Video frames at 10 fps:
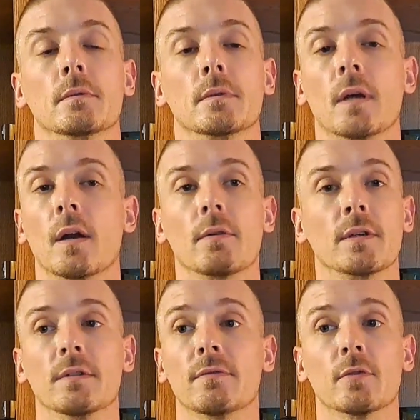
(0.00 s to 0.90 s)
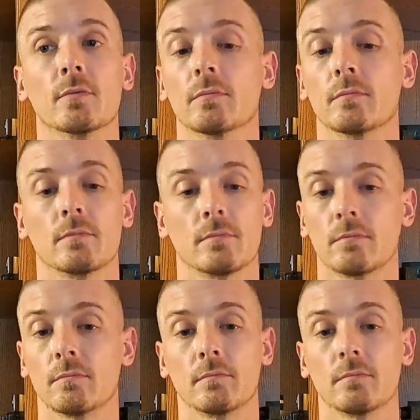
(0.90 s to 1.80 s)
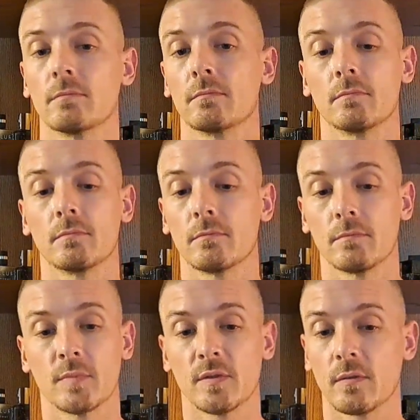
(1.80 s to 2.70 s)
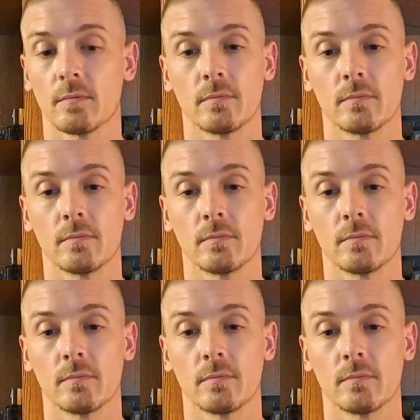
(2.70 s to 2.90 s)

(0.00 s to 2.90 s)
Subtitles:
And I don't need the fruit. So